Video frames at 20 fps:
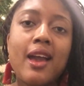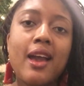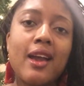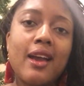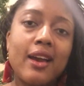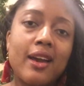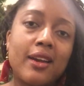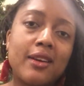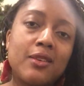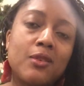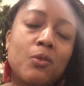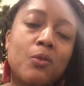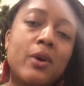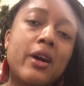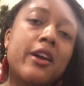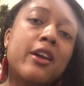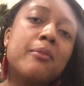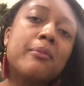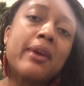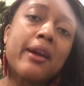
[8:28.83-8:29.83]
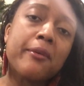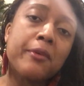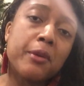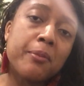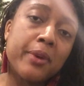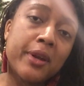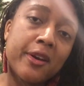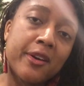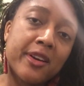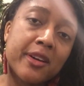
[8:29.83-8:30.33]
And why am I
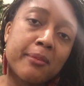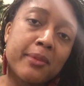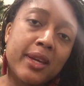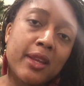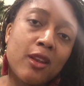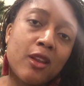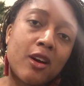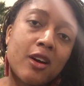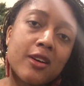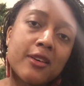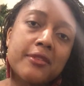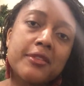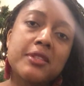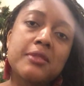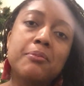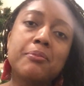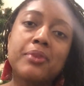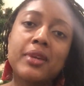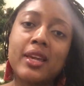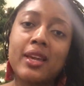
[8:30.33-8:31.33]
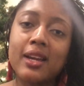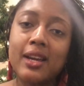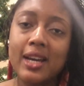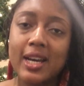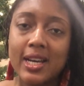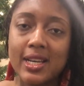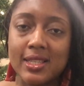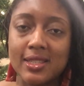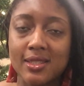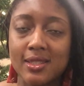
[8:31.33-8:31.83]
repairing my locks?
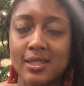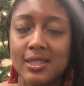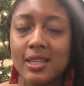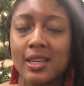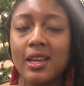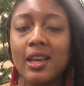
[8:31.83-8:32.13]
Because